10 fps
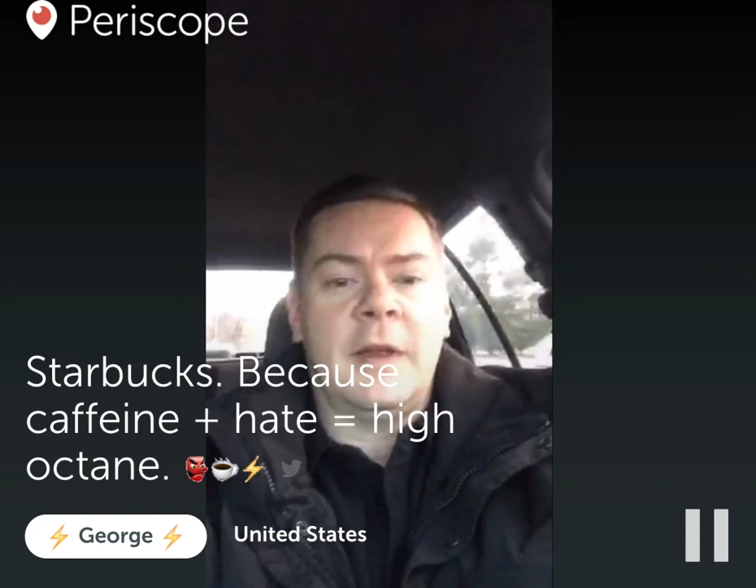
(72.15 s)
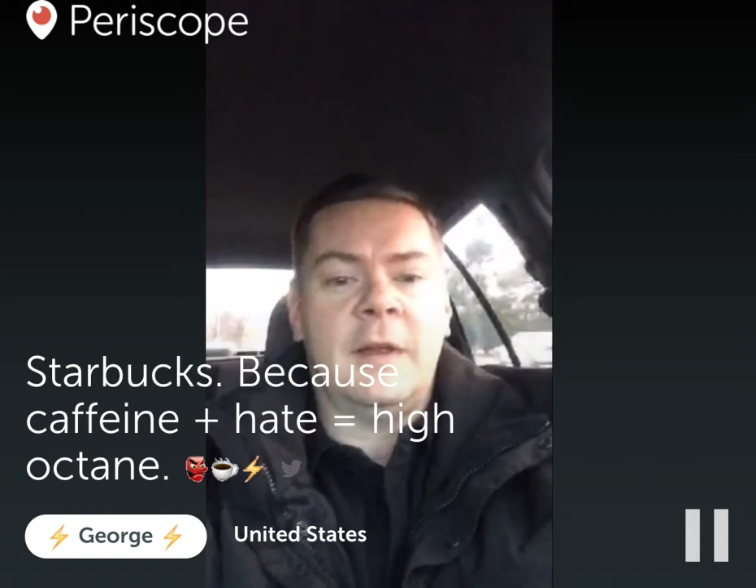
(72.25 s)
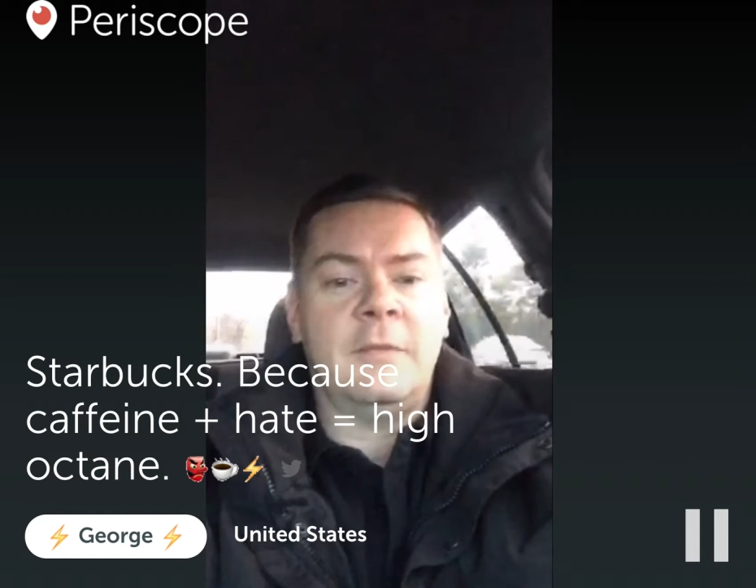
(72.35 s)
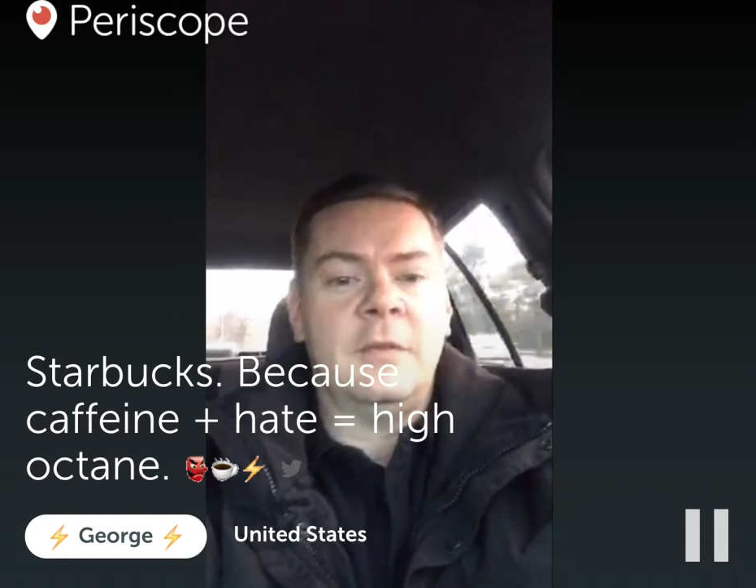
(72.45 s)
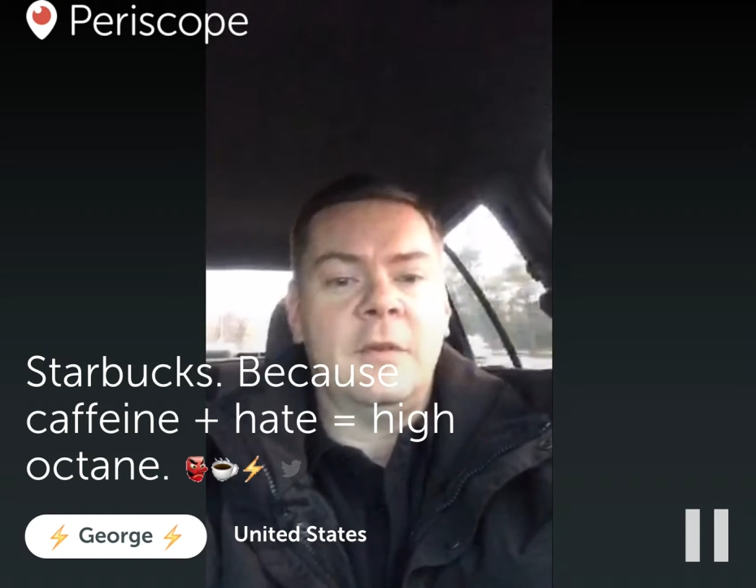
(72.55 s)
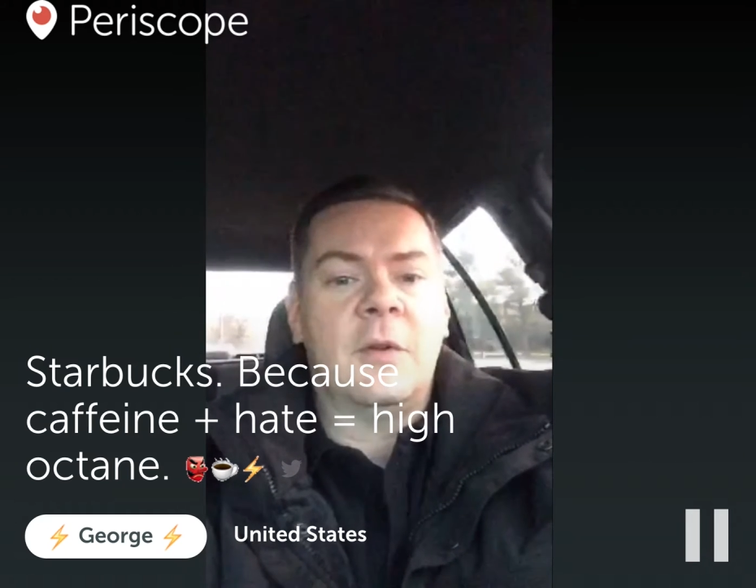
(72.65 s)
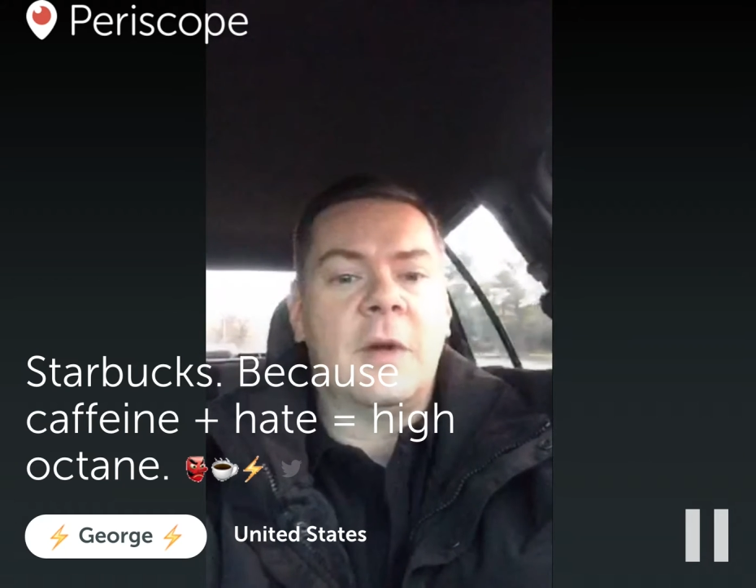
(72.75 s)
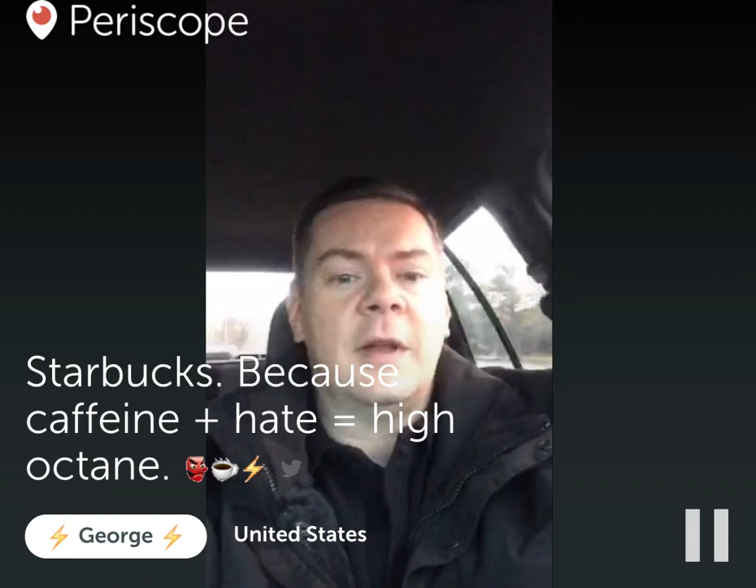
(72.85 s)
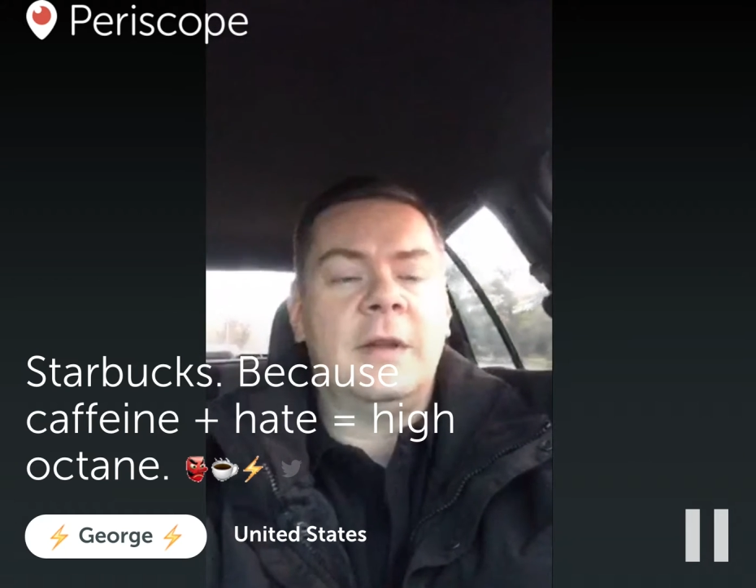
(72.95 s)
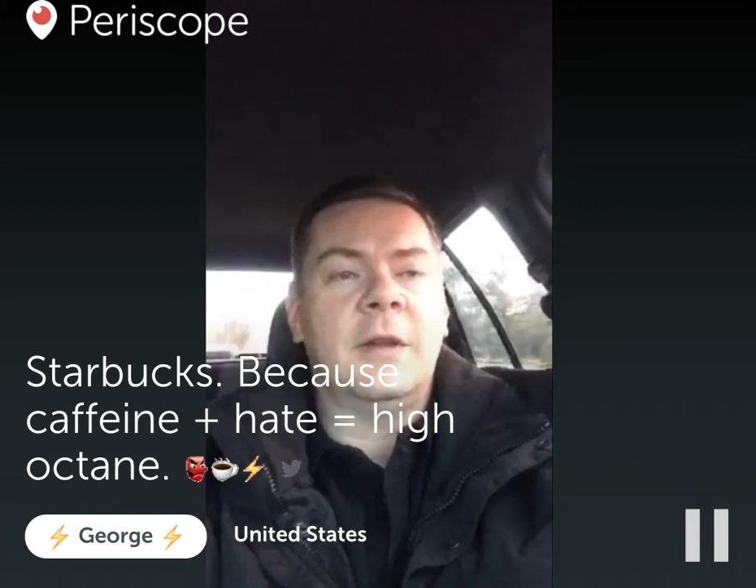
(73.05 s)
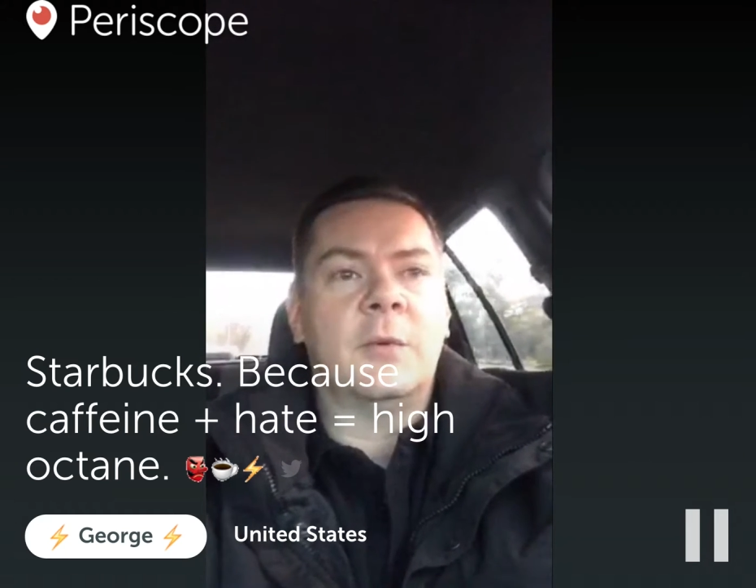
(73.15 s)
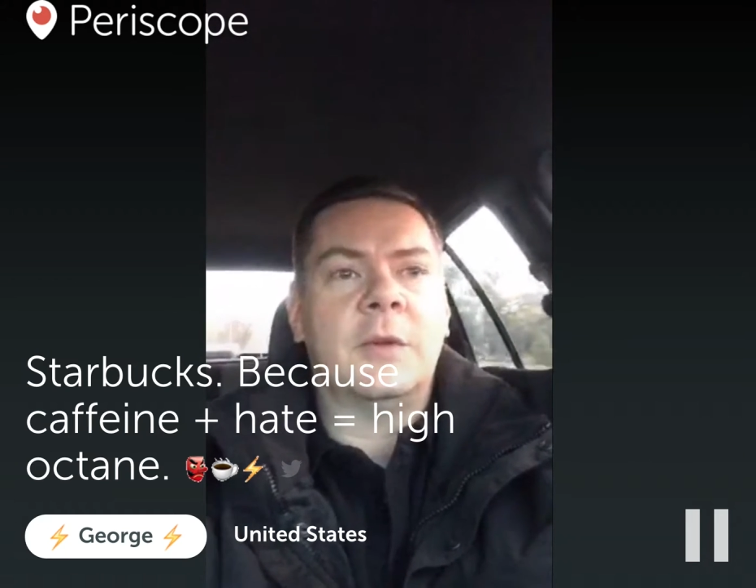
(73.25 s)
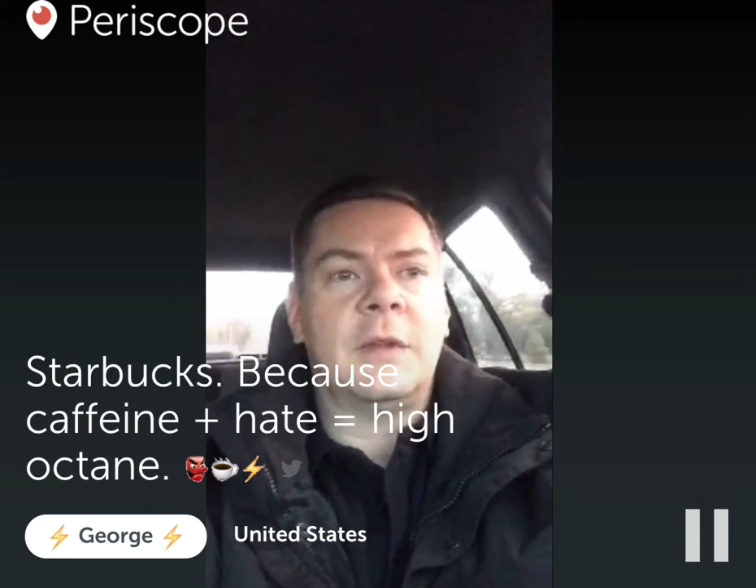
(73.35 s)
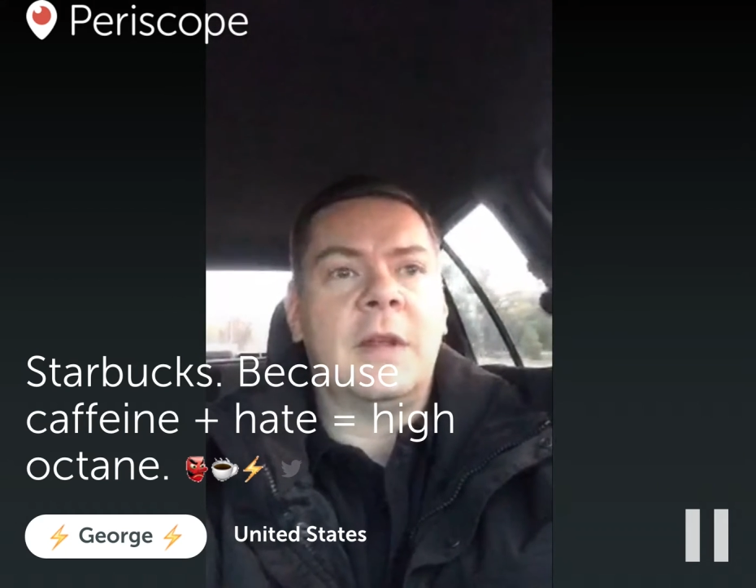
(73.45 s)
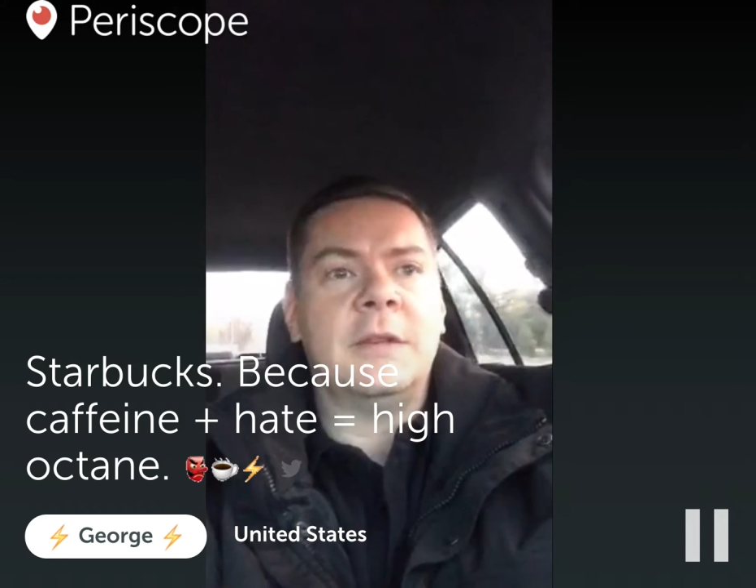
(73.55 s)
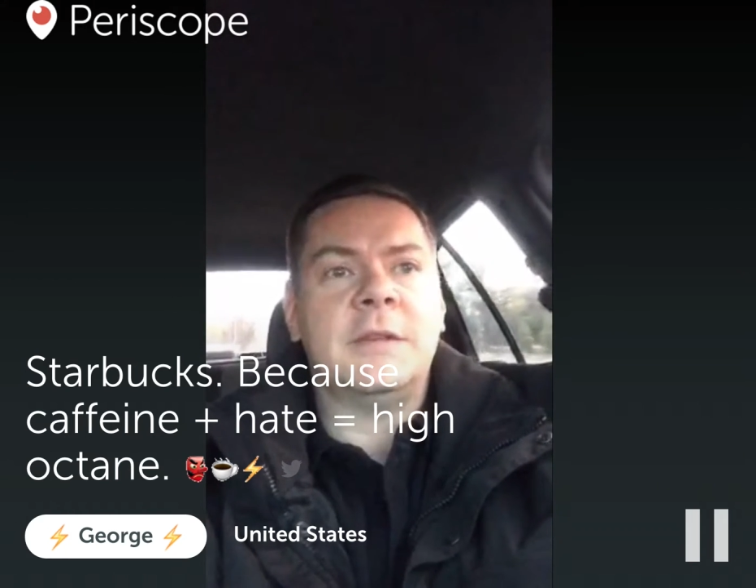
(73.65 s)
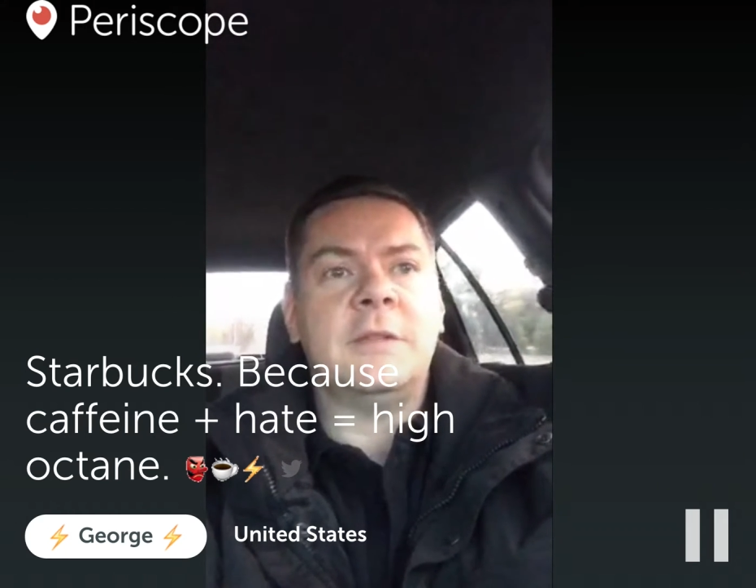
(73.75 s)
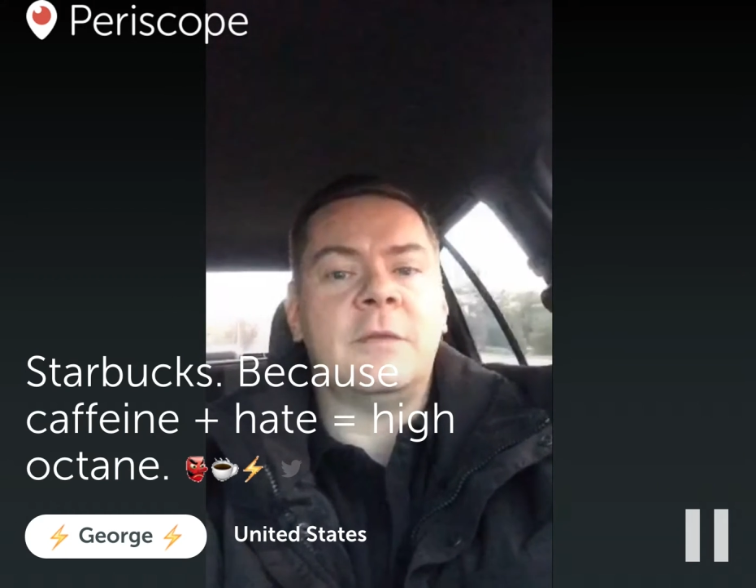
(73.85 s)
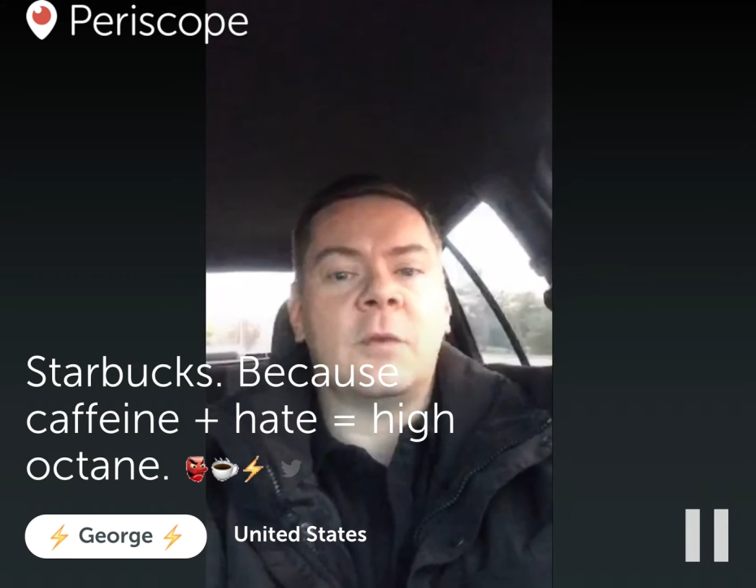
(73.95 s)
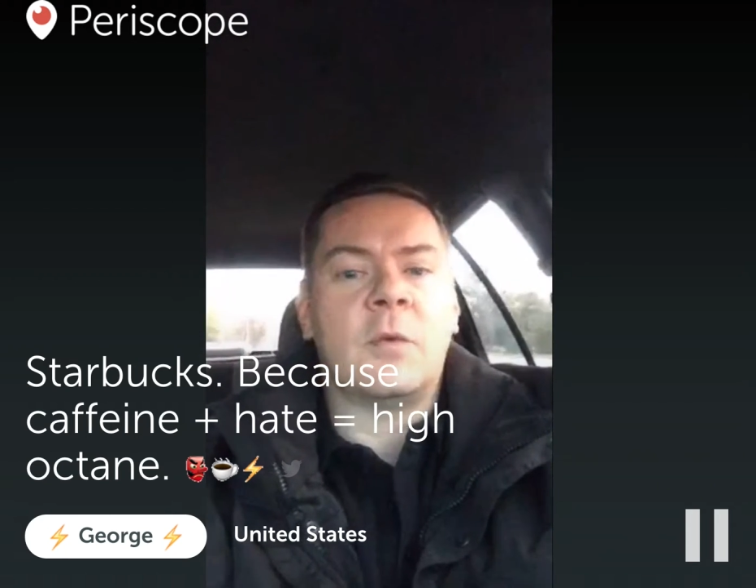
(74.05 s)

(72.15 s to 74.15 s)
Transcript: I have no idea what that is even